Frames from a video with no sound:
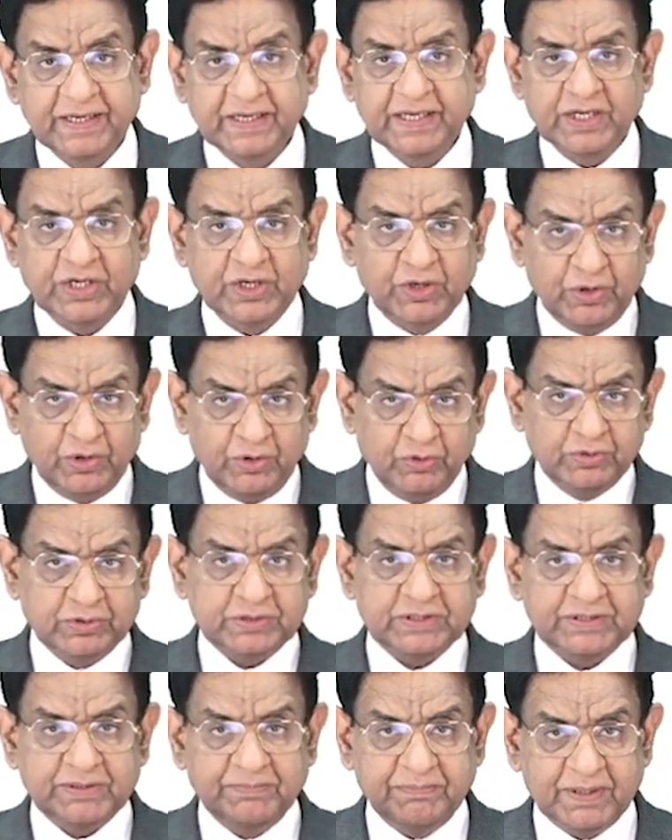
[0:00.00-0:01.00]
no
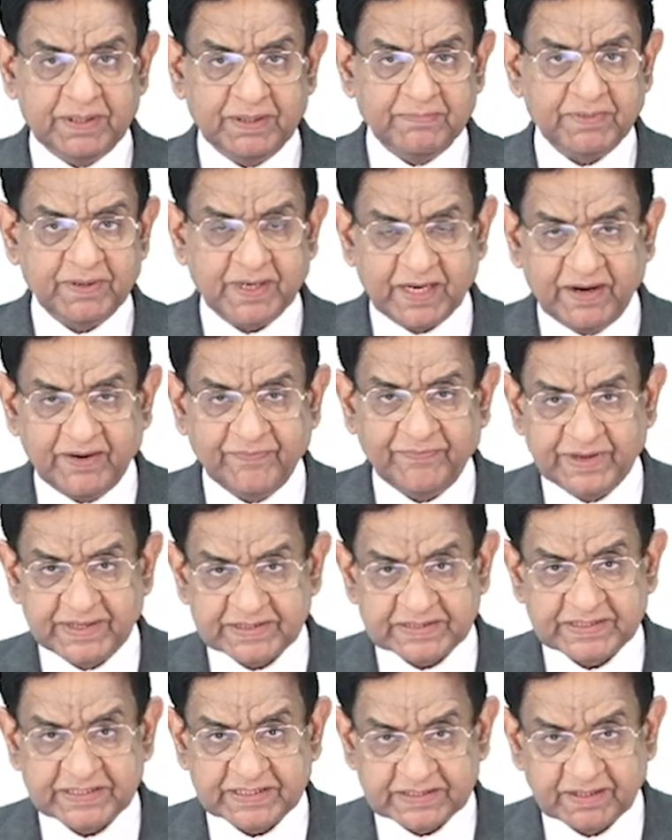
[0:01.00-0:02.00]
symptom, cough has
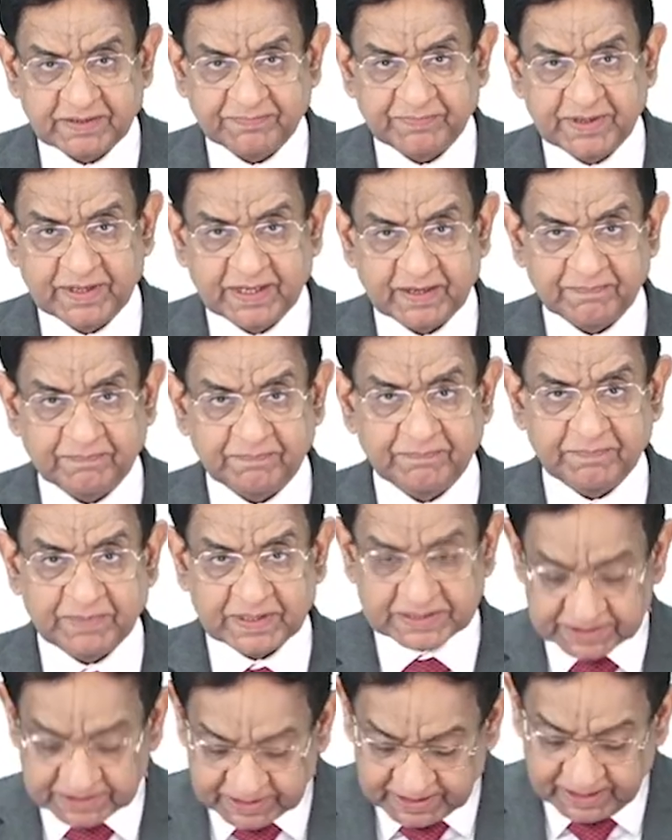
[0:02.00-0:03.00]
disappeared, but
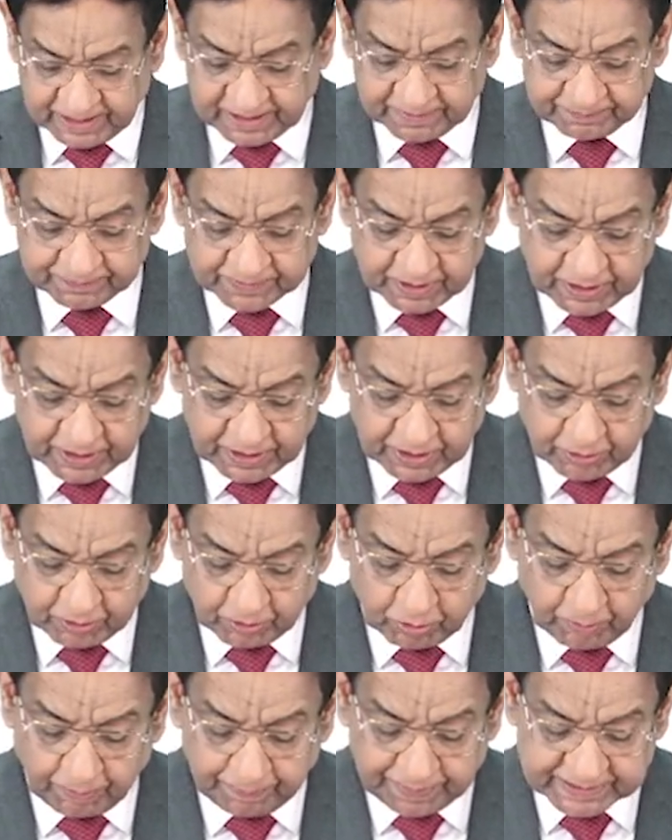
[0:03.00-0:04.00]
still
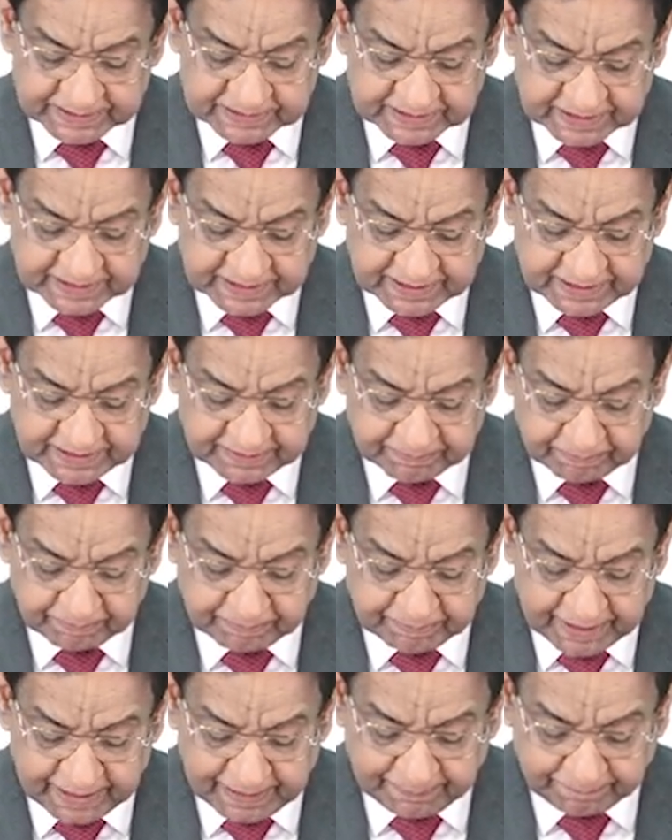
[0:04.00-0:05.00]
opacity
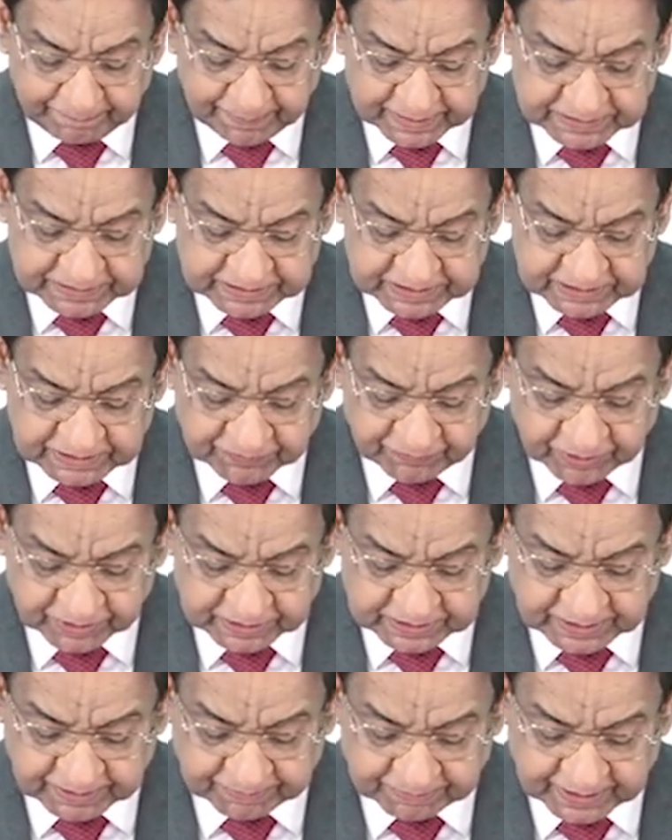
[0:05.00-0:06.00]
may persist for
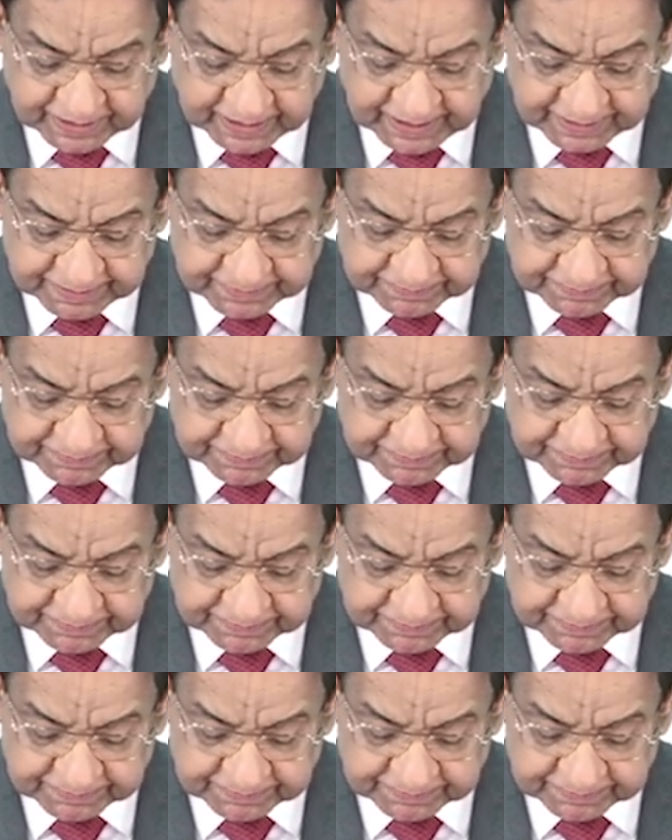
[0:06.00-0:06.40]
some time.